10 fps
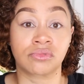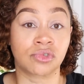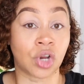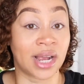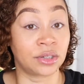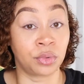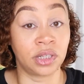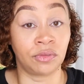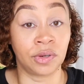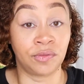tried to
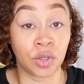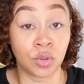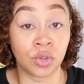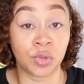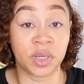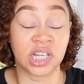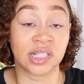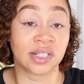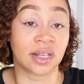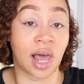read the reviews
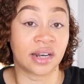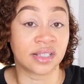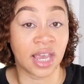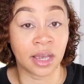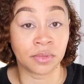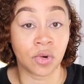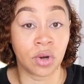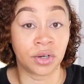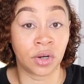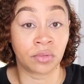because it's a lot of scams
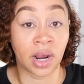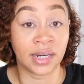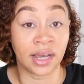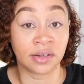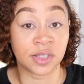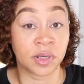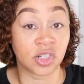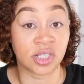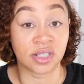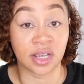going on right now,
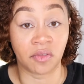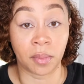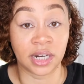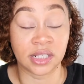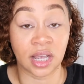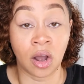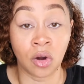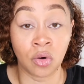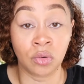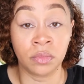especially since everybody's at
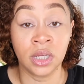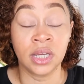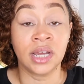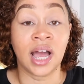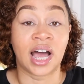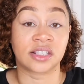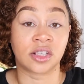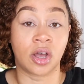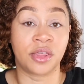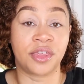home. I
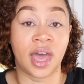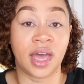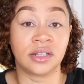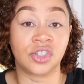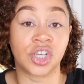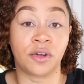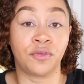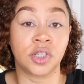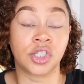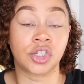saw that
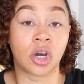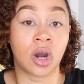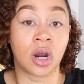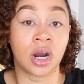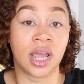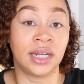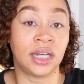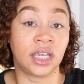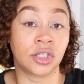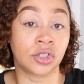Jeffree Star and
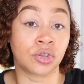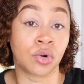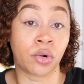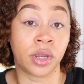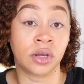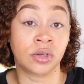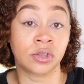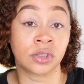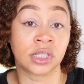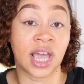
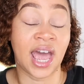NikkieTutorials